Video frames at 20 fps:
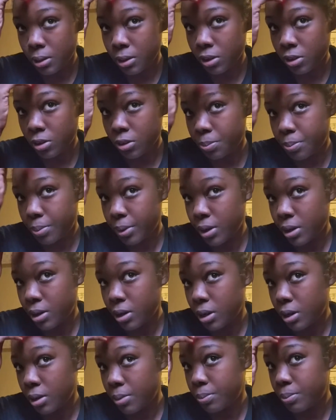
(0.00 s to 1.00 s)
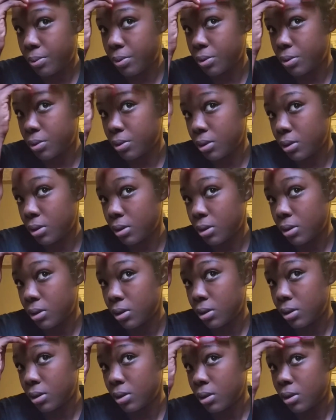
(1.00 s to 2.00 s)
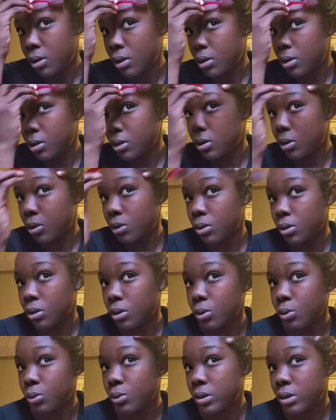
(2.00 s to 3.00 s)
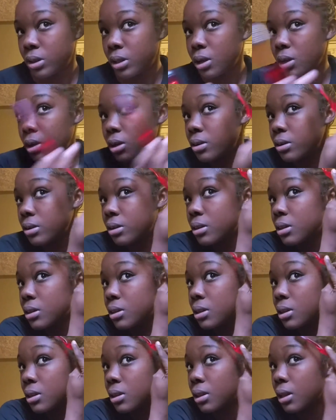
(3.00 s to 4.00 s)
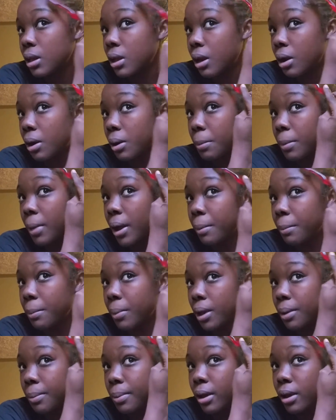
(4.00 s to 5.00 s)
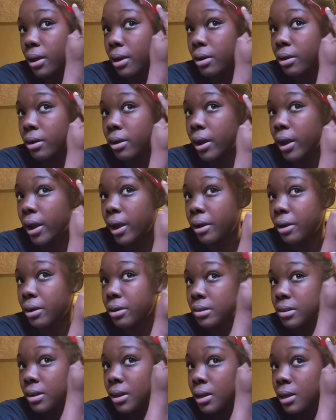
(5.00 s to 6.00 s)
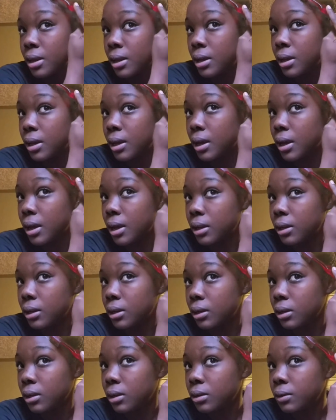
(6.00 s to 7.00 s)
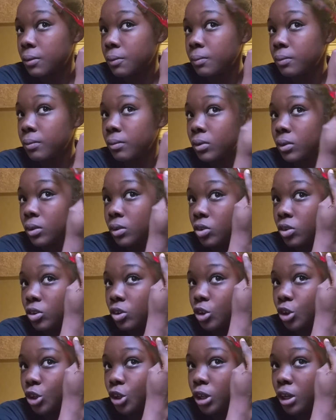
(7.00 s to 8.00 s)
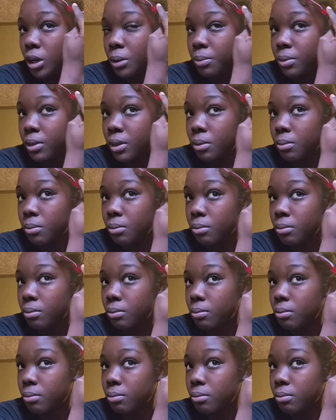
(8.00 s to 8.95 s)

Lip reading: just barely pull down the loose hairs, my baby hairs, and just shape them